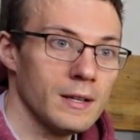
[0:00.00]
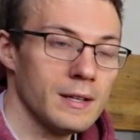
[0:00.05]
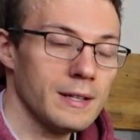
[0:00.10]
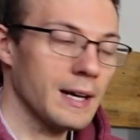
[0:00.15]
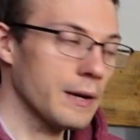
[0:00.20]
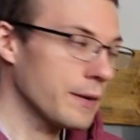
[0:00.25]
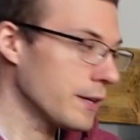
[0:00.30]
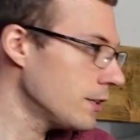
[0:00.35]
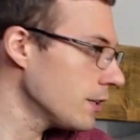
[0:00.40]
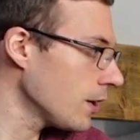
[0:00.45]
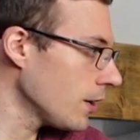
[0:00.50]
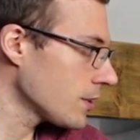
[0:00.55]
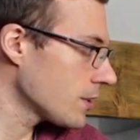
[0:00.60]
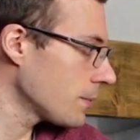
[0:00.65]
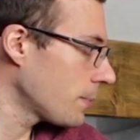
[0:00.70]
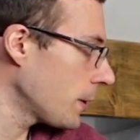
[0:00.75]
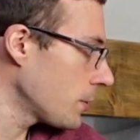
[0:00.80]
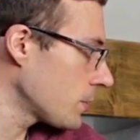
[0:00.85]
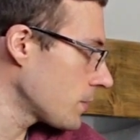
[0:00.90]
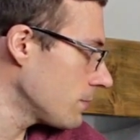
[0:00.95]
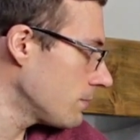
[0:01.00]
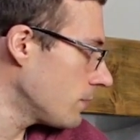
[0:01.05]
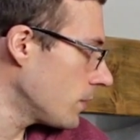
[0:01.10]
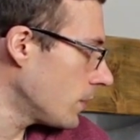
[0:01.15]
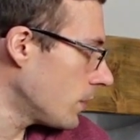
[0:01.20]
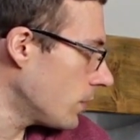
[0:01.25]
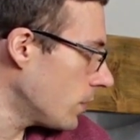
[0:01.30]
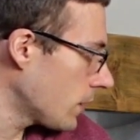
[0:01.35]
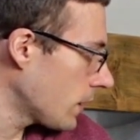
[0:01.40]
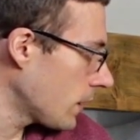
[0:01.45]
Now, you're not supposed to
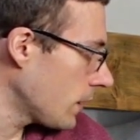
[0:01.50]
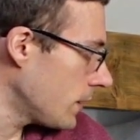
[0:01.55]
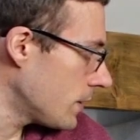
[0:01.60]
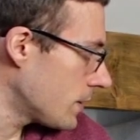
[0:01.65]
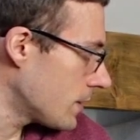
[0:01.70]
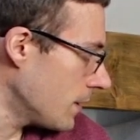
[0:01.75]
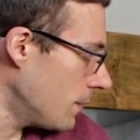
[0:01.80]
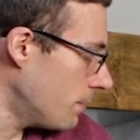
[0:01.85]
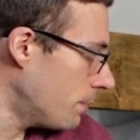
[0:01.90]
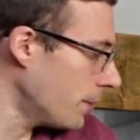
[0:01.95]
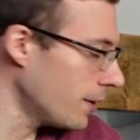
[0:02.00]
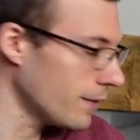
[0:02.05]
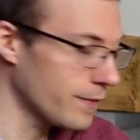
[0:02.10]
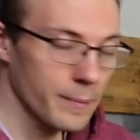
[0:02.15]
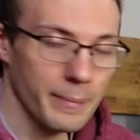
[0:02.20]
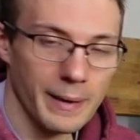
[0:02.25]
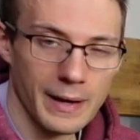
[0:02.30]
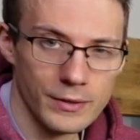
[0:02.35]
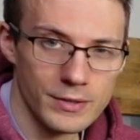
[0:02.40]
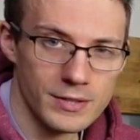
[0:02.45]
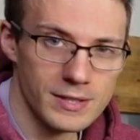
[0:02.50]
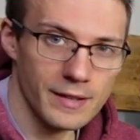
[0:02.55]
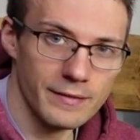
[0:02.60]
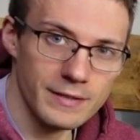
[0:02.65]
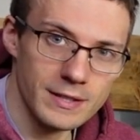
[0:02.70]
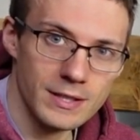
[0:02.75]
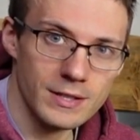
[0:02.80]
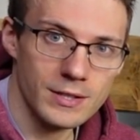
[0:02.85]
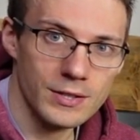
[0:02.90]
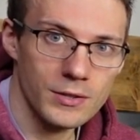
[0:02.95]
run hookless above about
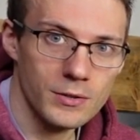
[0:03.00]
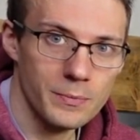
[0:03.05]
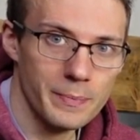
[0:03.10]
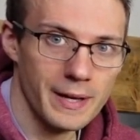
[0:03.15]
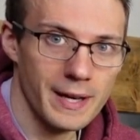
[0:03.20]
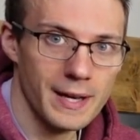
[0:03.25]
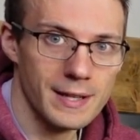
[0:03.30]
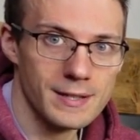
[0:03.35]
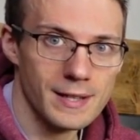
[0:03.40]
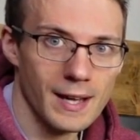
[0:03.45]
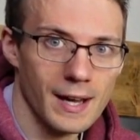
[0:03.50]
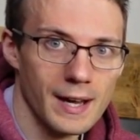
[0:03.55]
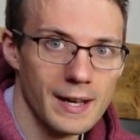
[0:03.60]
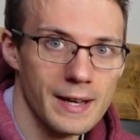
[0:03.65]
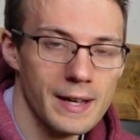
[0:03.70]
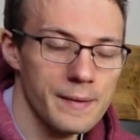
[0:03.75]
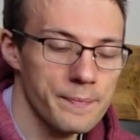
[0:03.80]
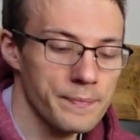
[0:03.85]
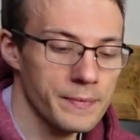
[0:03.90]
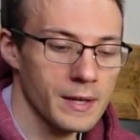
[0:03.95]
72 PSI.